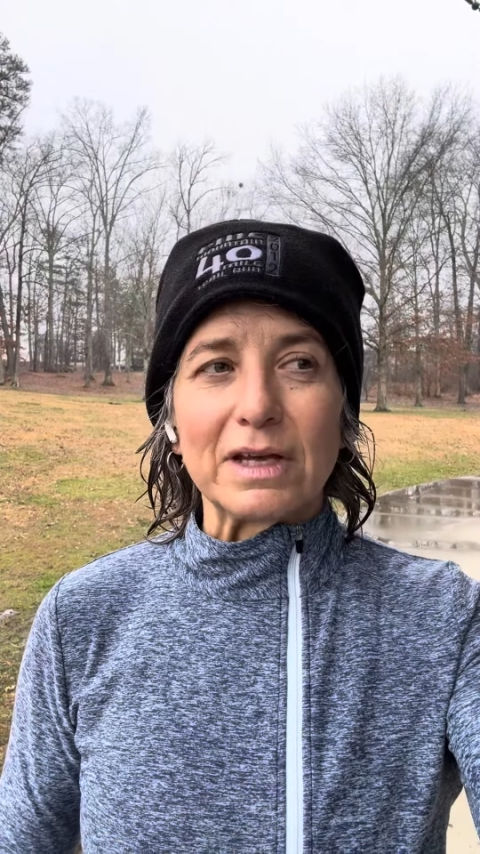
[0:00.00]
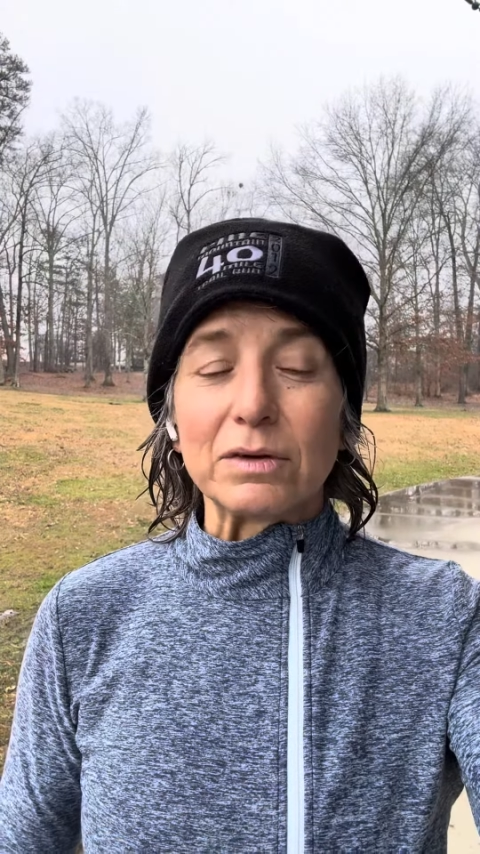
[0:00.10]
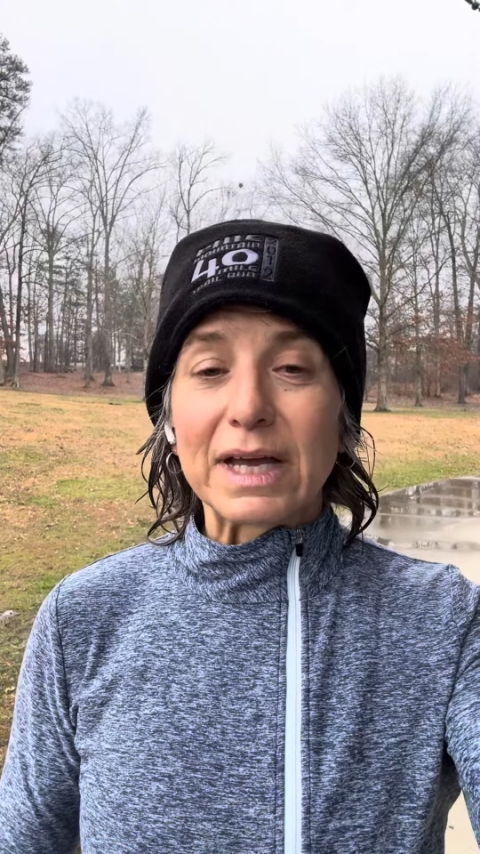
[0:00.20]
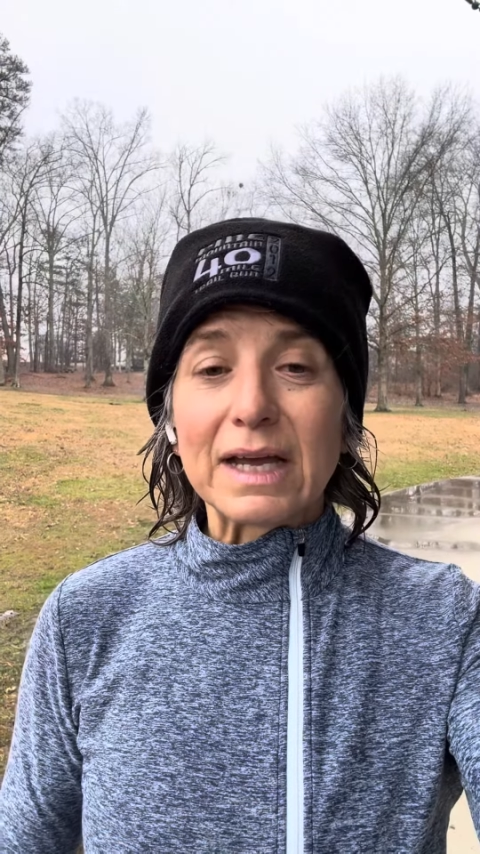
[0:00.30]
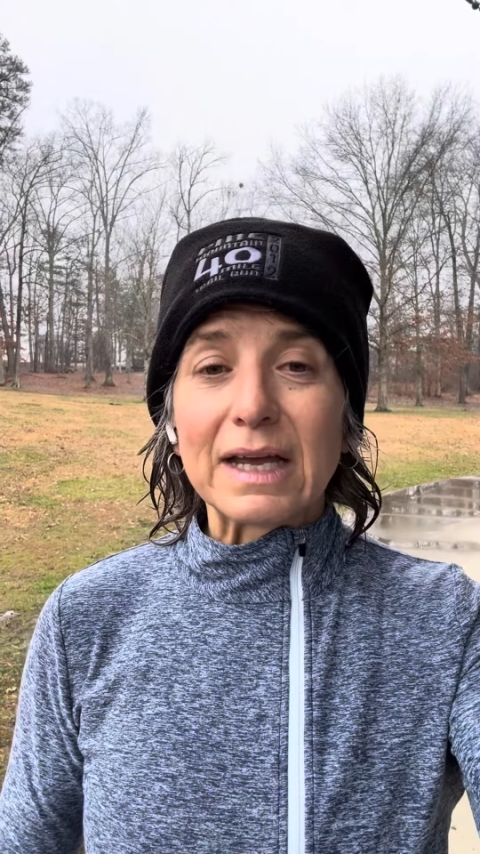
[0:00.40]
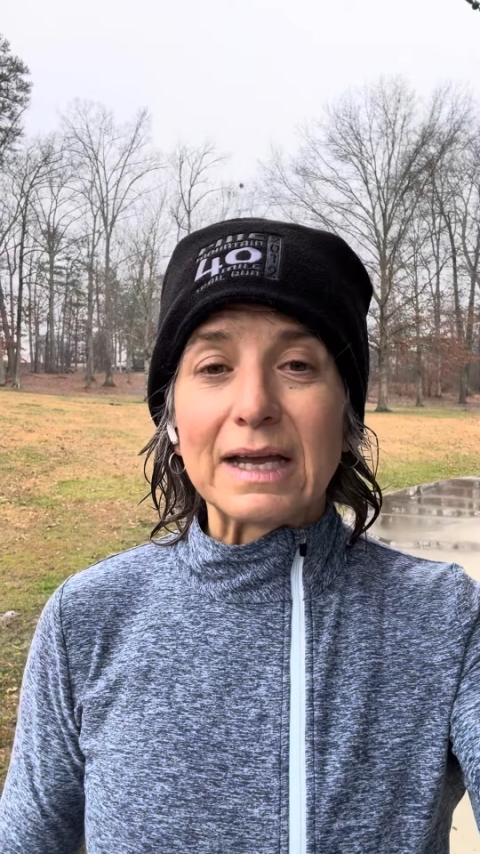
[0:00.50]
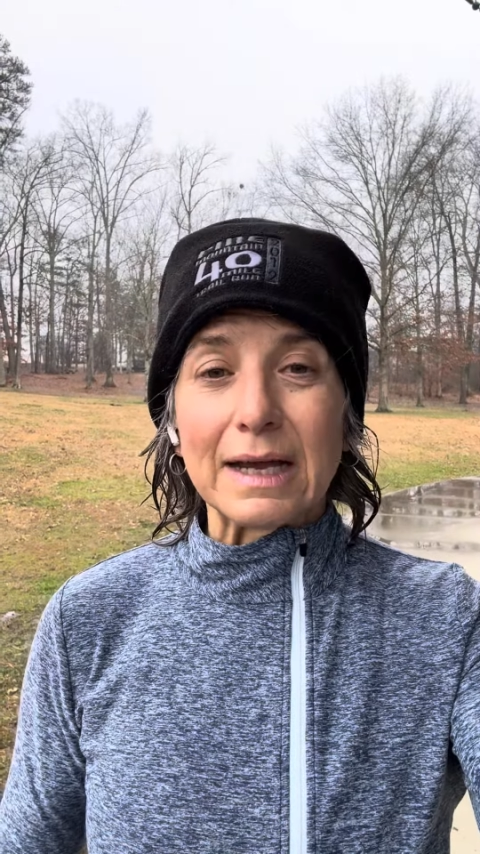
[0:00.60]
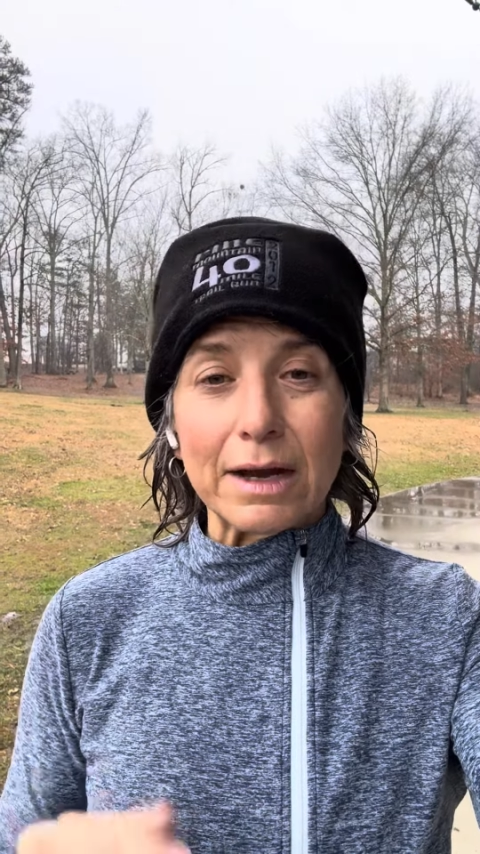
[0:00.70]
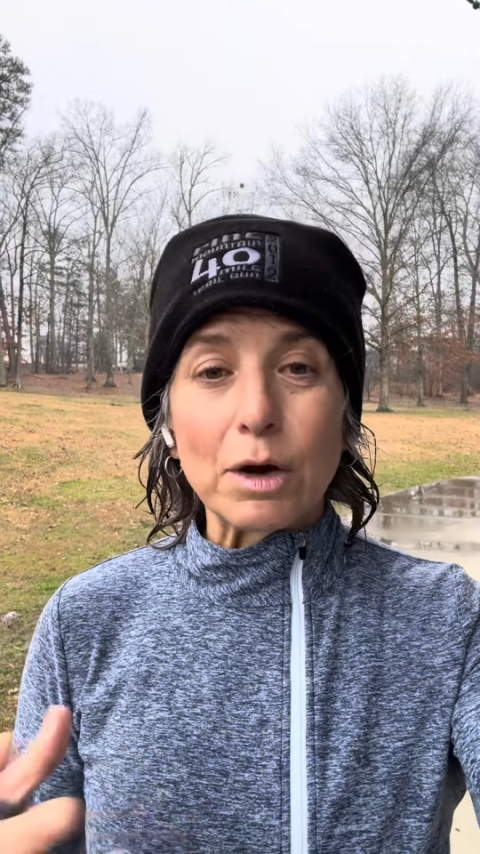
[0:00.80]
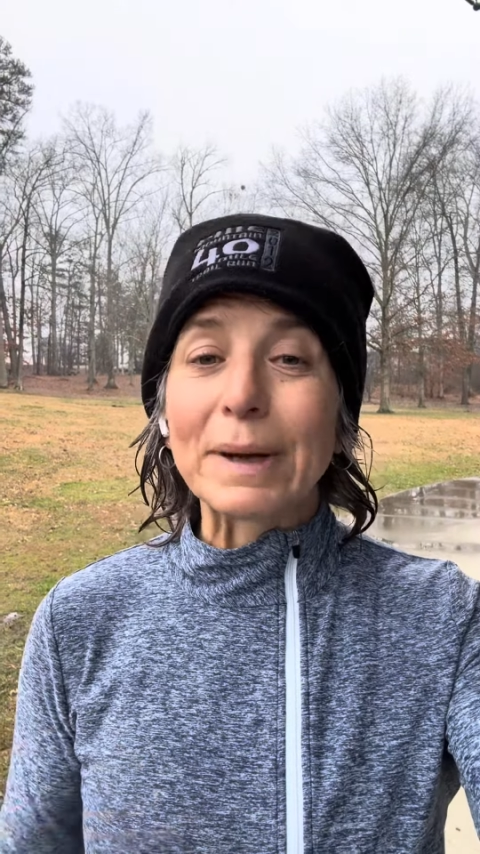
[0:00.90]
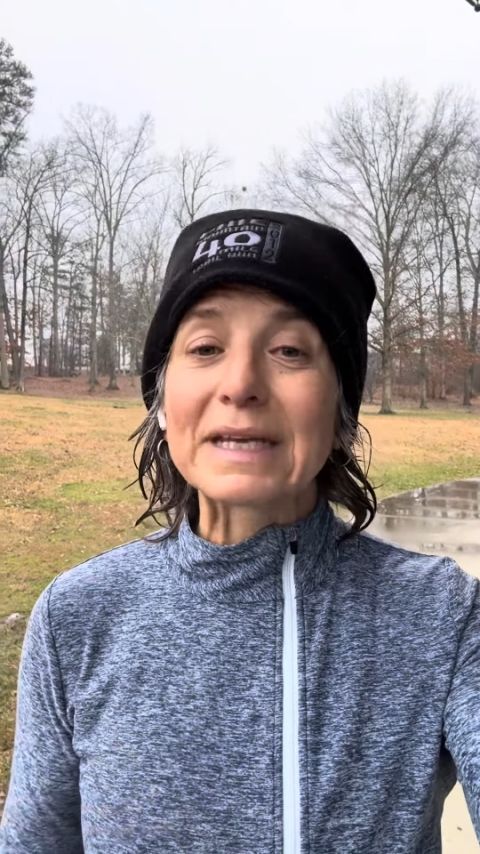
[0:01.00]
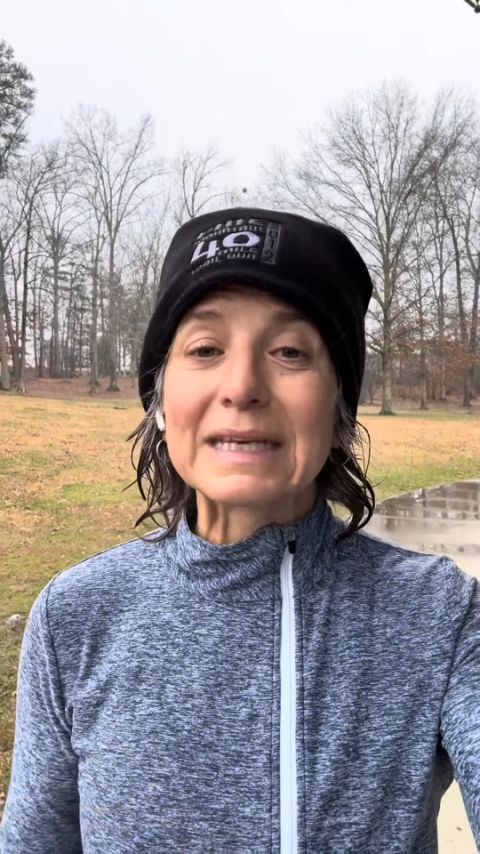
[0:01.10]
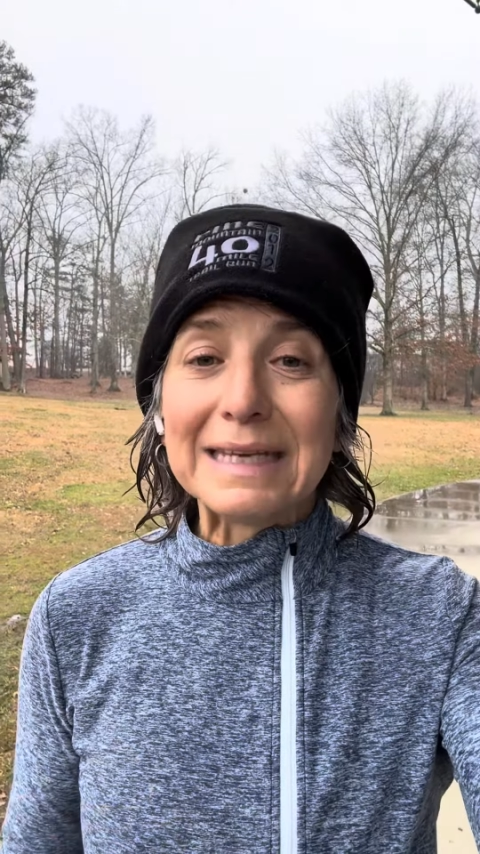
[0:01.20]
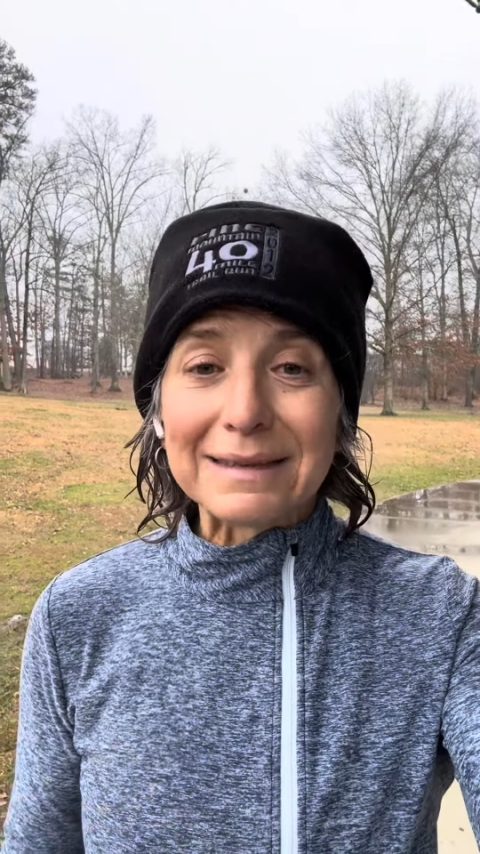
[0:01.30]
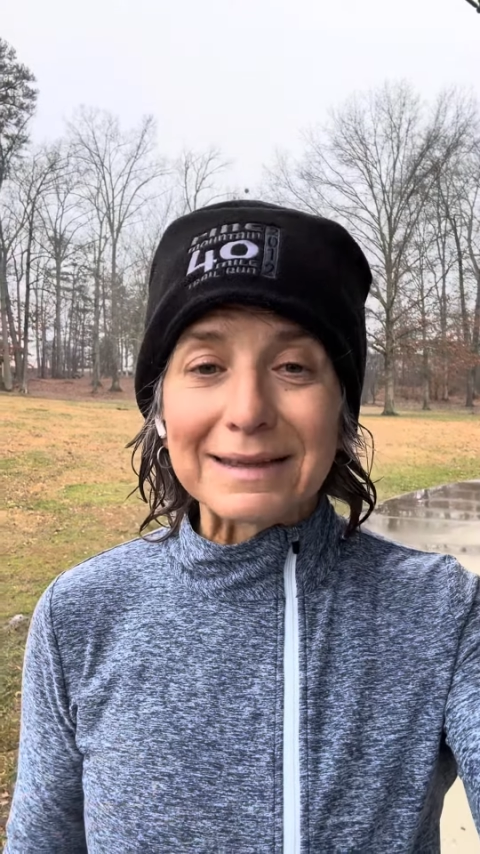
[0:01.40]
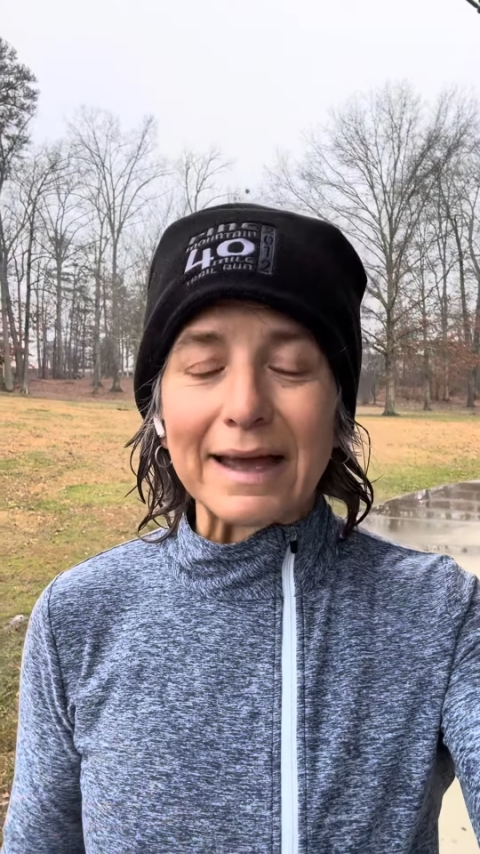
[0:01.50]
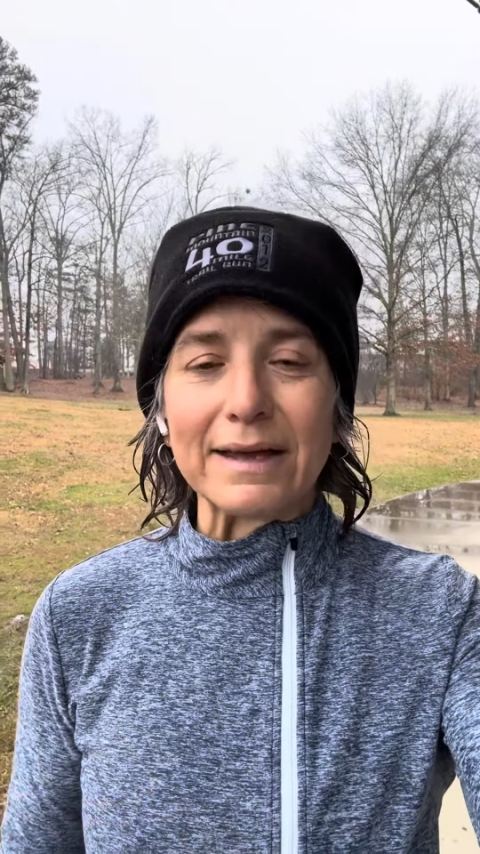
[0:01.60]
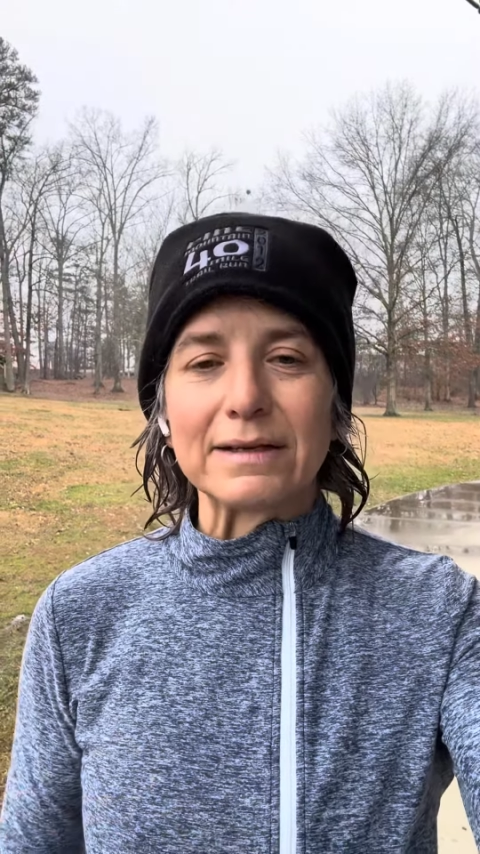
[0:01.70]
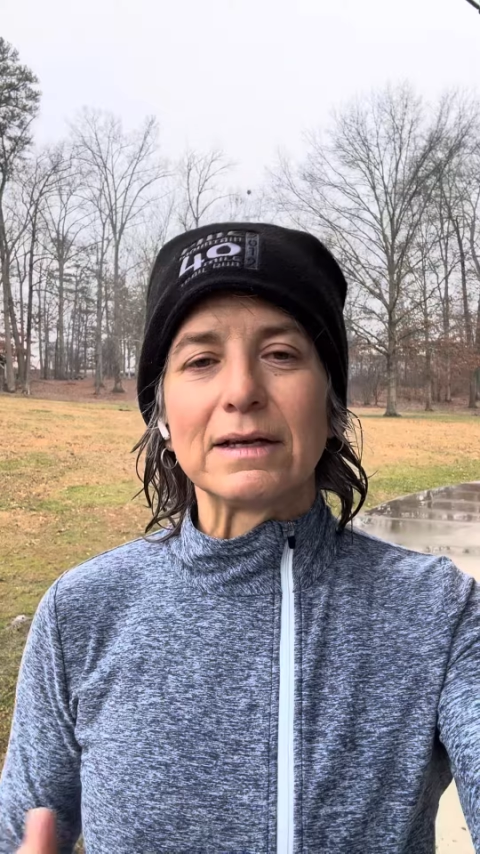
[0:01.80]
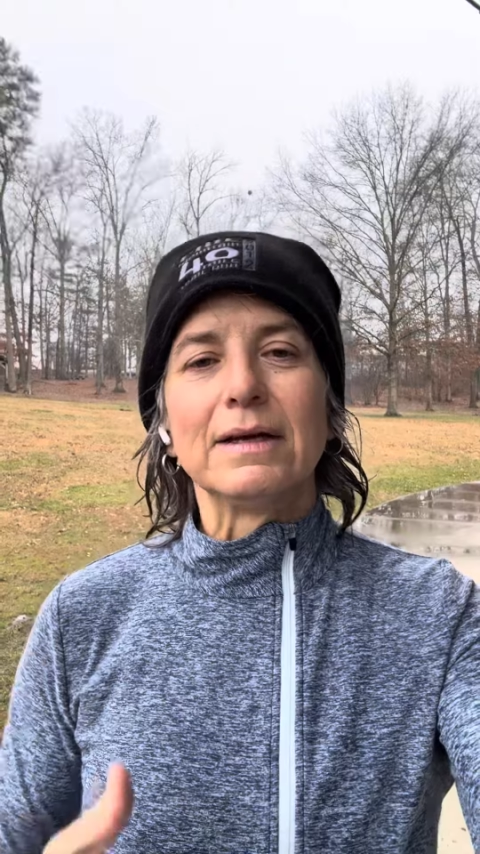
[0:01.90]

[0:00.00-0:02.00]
okay, I hope I can hit that.